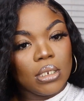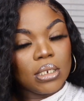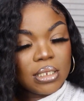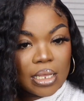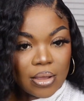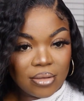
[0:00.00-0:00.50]

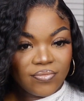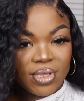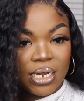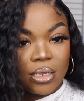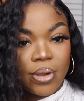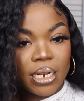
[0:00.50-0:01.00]
That's how I'm
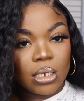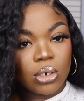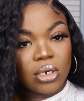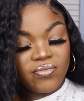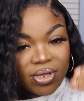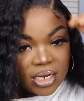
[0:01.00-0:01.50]
feeling right now.
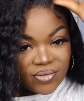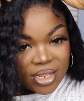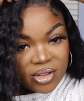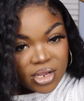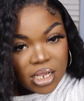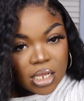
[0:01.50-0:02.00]
I'm feeling
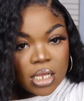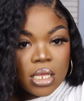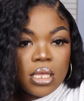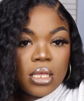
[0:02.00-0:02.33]
very,